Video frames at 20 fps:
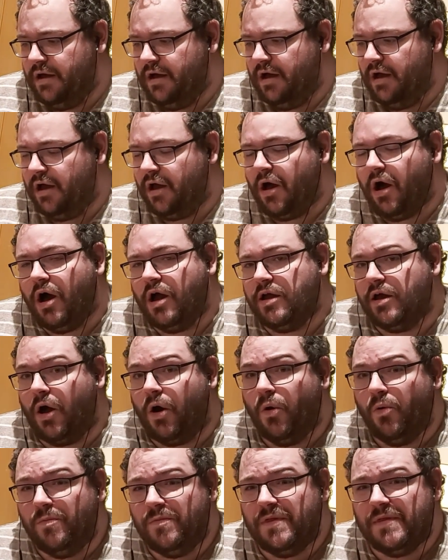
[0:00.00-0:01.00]
I
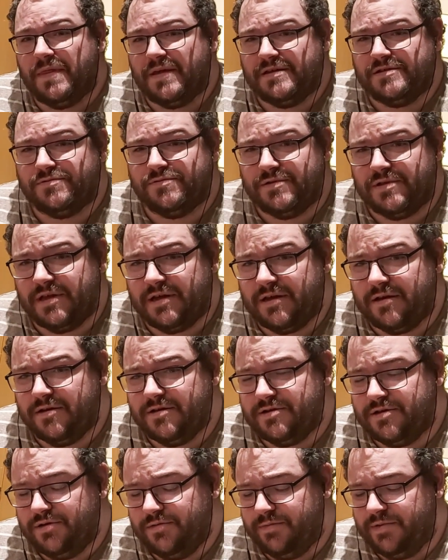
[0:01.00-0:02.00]
hope that that's what they're going to
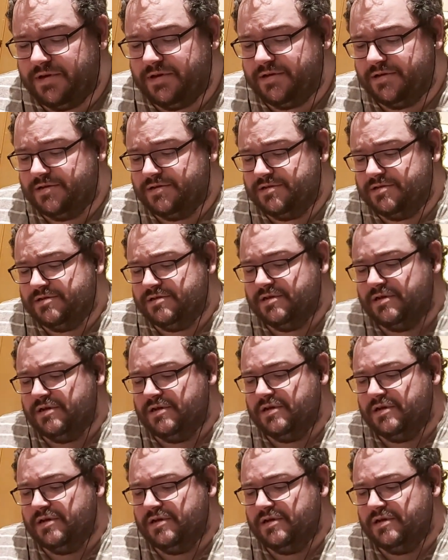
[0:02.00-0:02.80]
do, because,